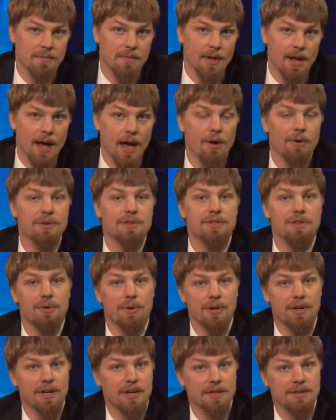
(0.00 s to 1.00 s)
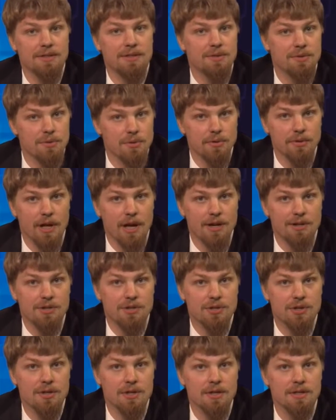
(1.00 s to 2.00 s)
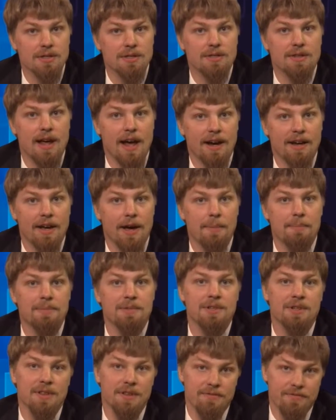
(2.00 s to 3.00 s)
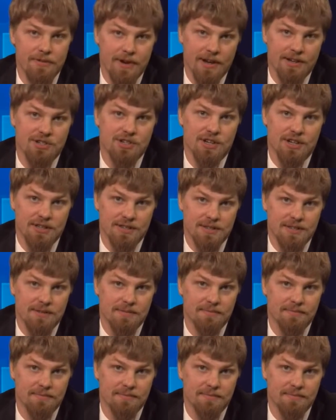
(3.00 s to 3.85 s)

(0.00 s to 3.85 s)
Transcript: how does your kid's school lunch stack up to the Frenchies?